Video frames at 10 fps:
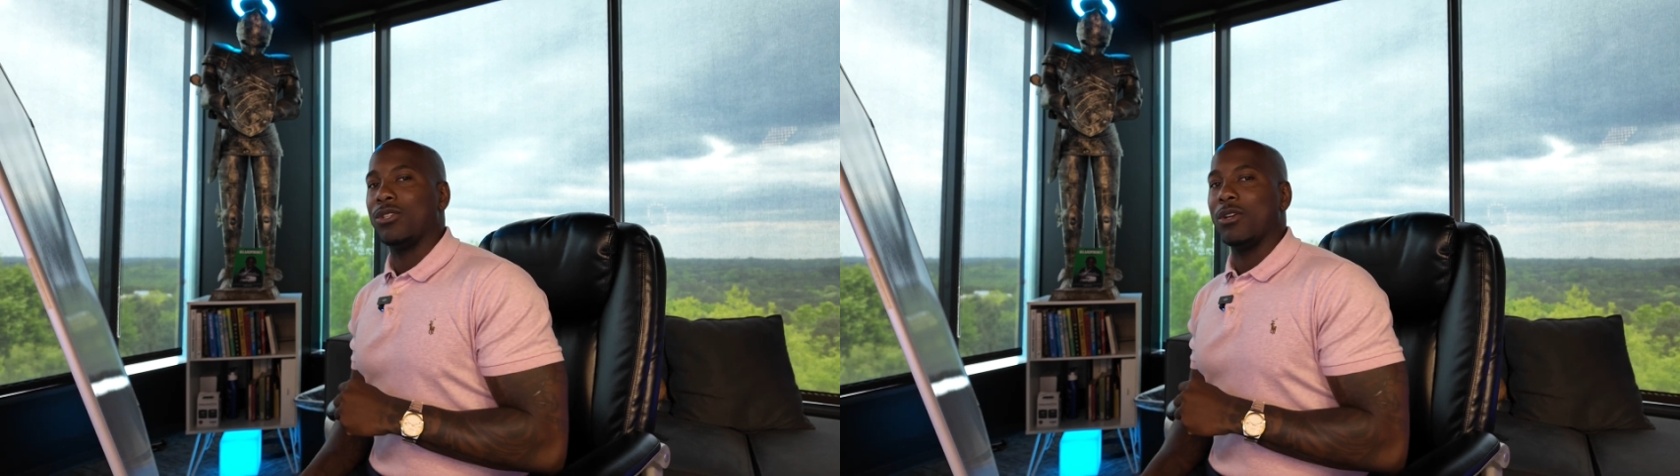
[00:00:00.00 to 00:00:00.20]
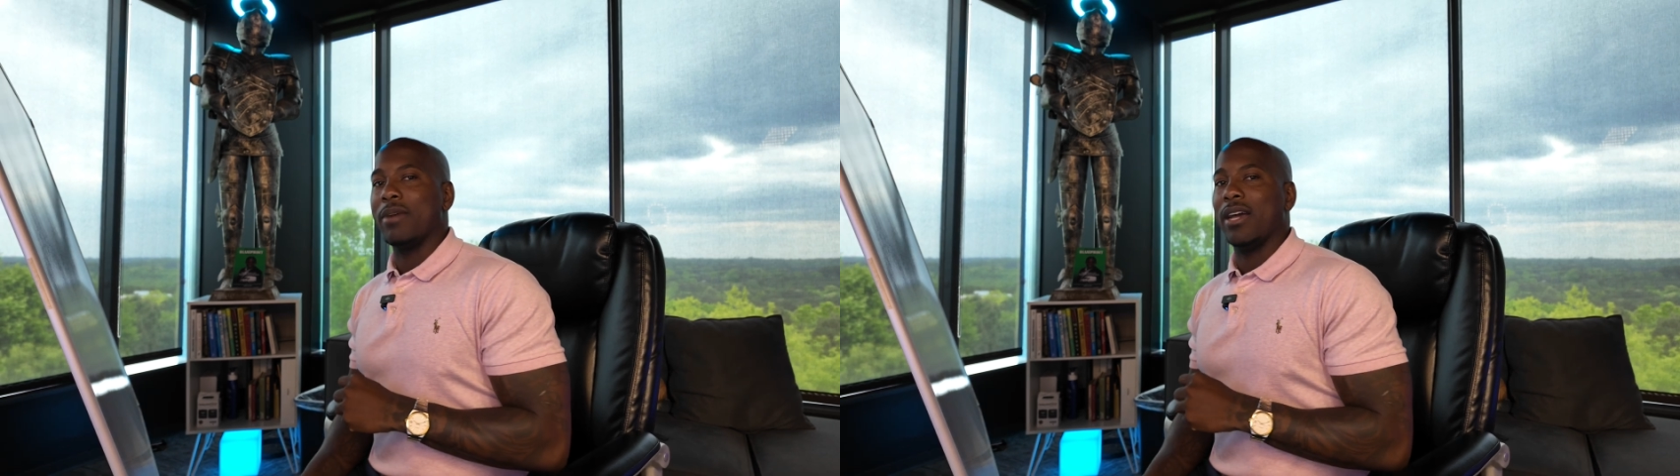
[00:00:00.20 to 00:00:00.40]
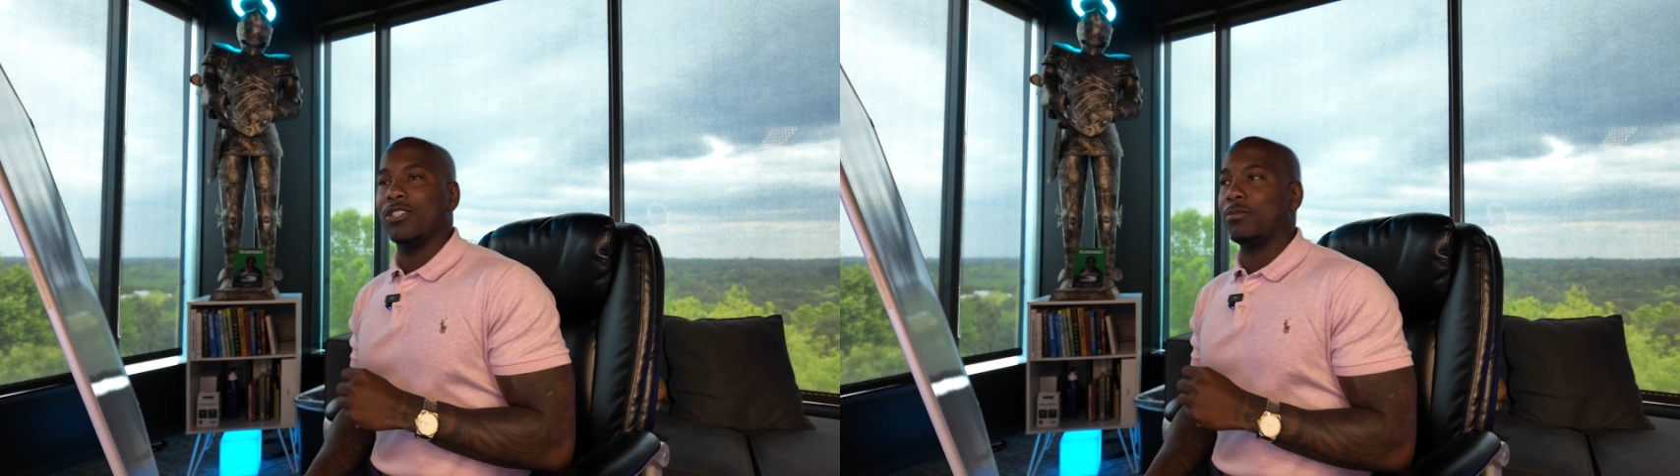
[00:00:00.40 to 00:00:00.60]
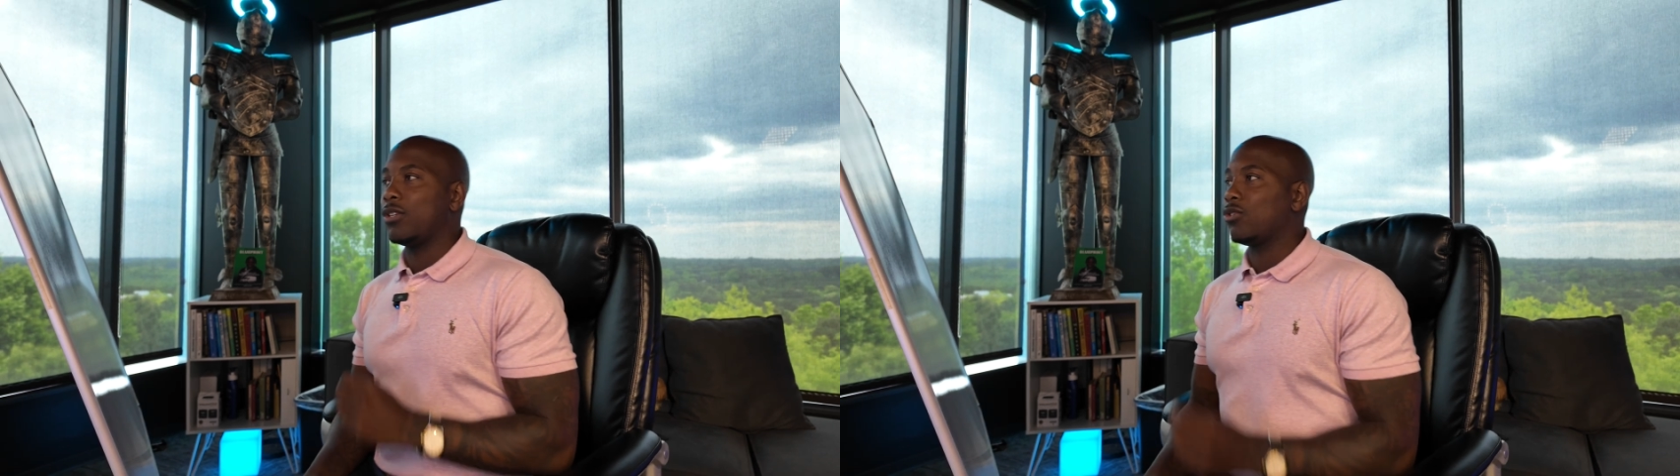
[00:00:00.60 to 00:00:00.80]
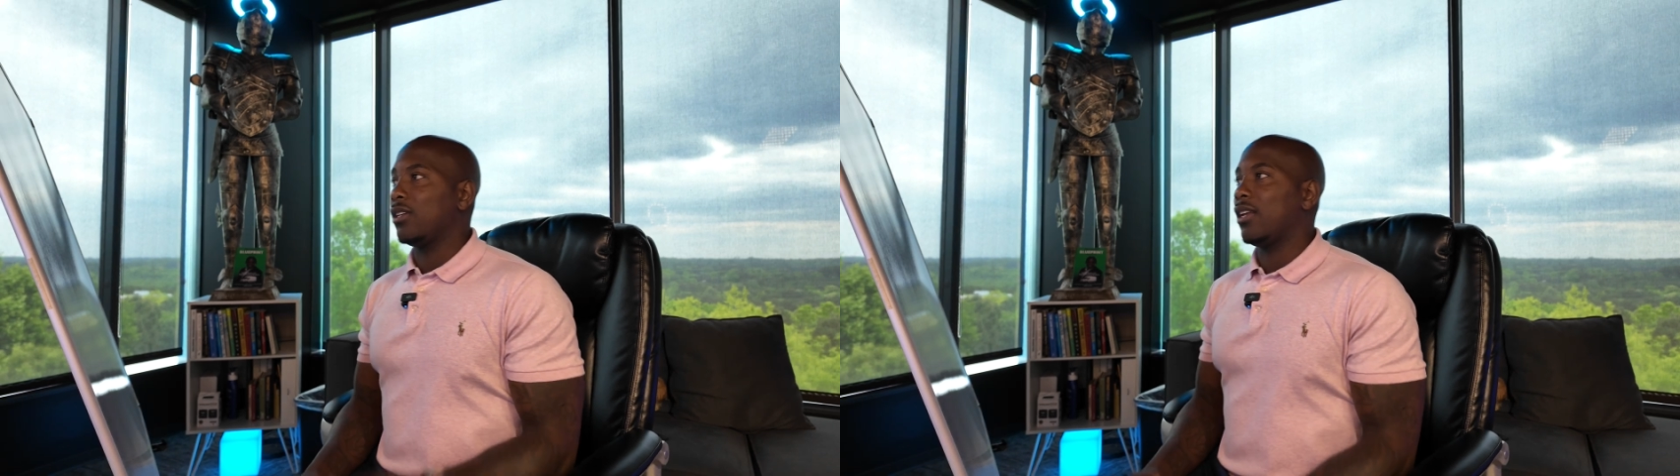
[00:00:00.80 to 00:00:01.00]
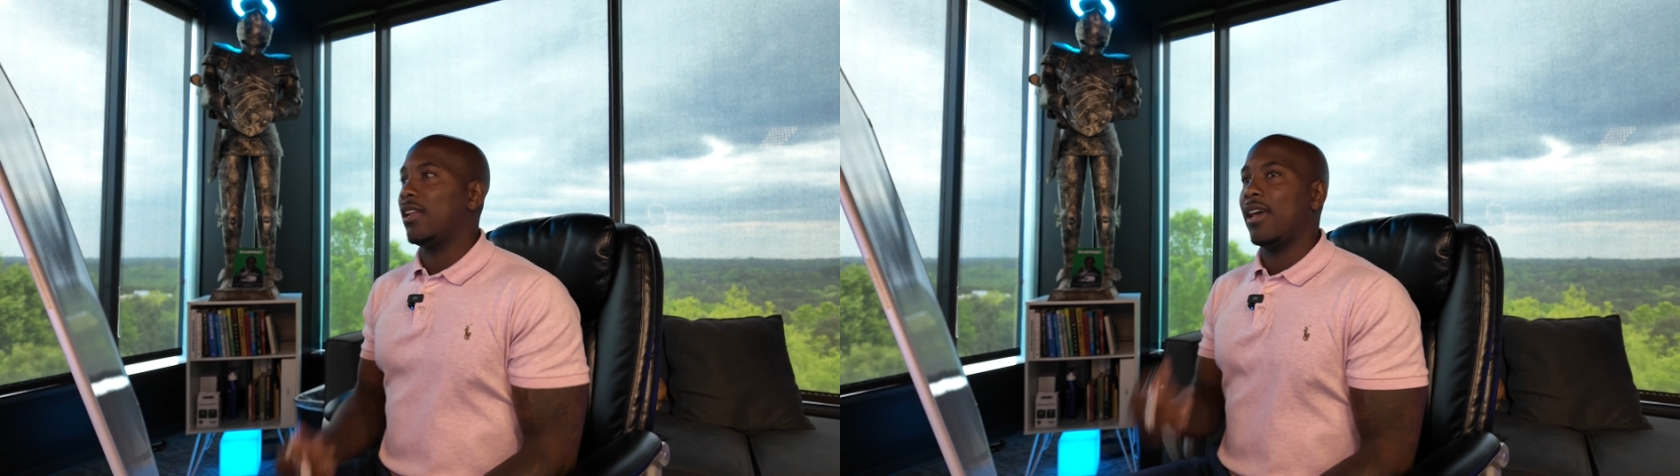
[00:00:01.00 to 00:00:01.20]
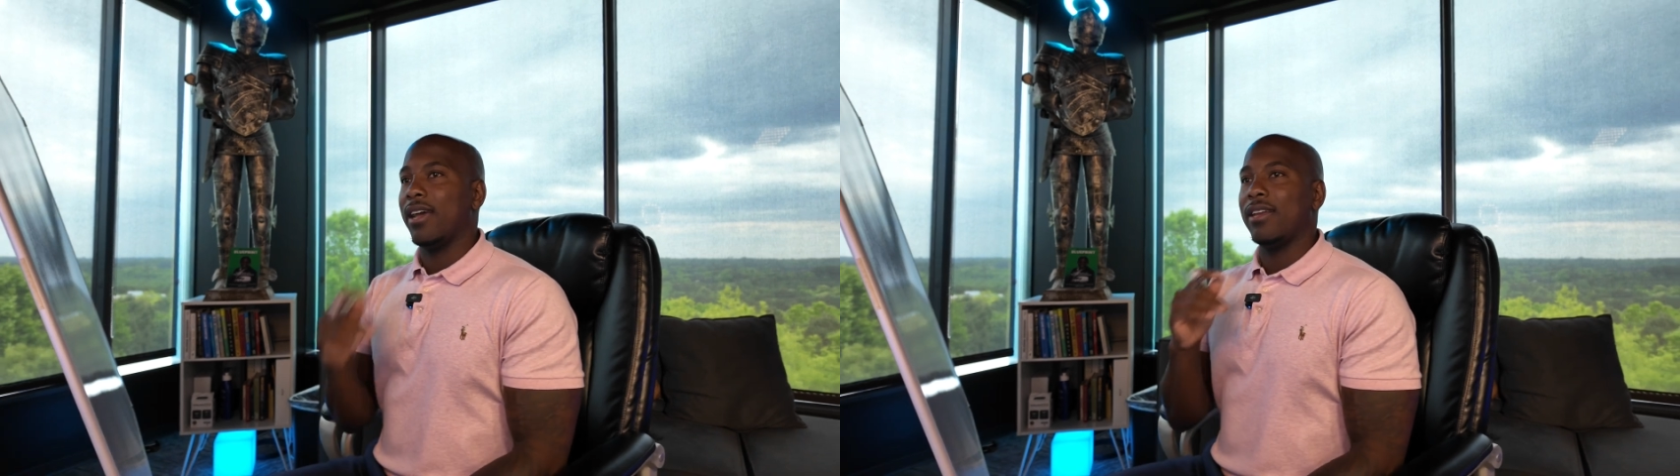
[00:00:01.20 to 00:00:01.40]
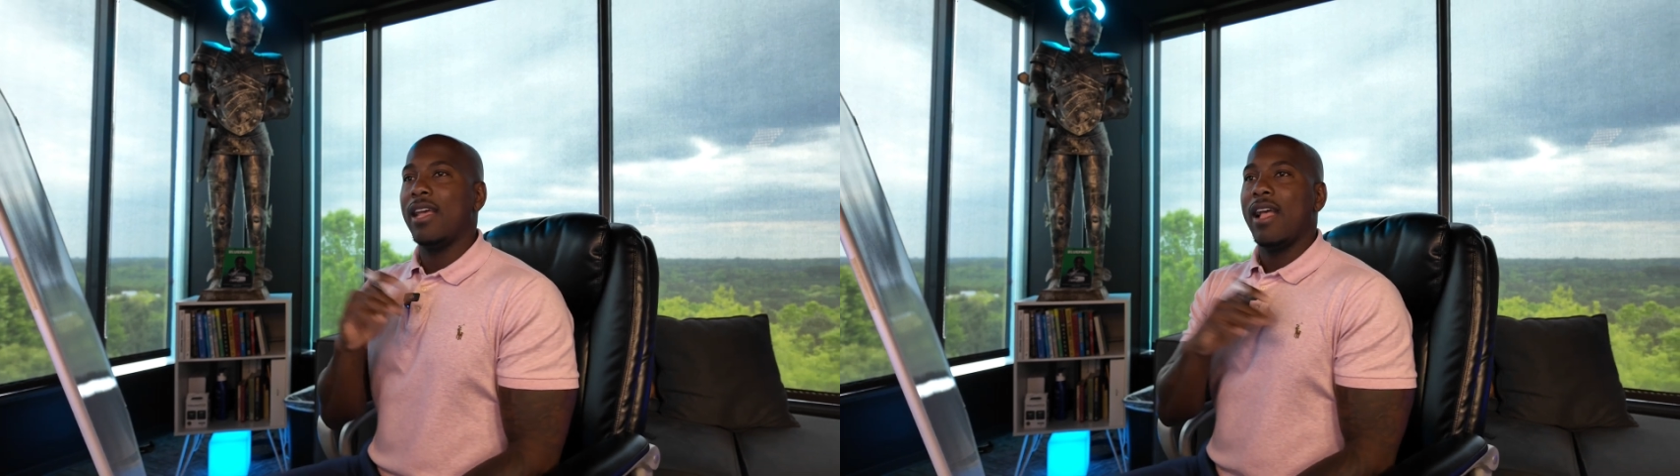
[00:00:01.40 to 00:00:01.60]
your mind and spiritually
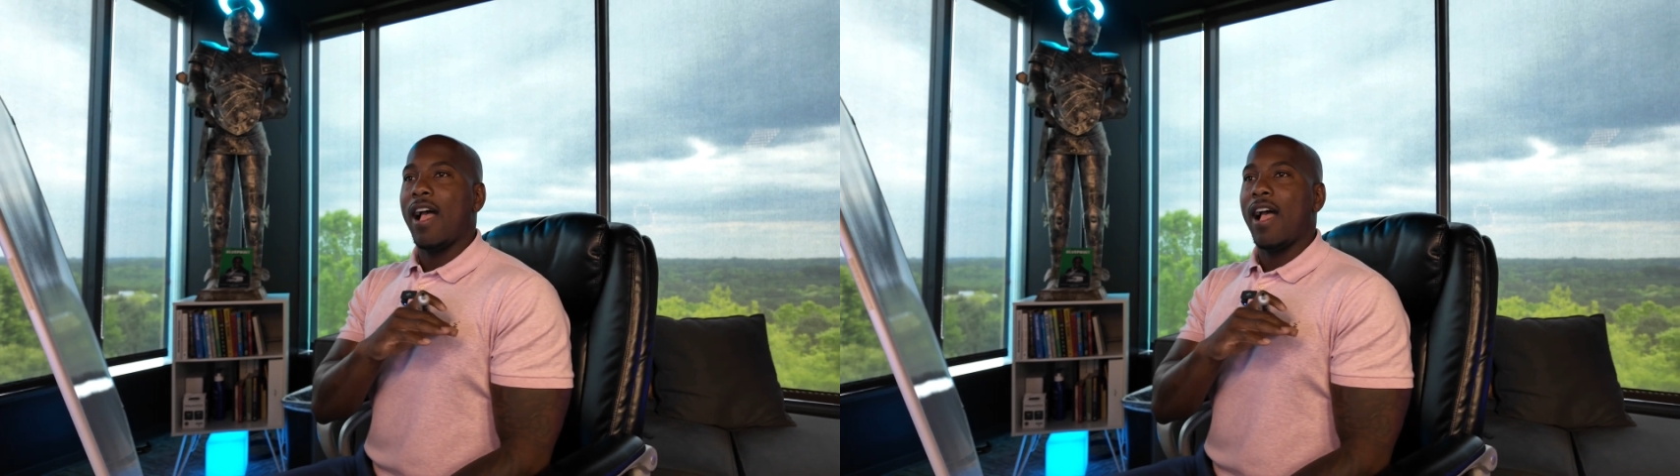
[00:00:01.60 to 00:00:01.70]
align.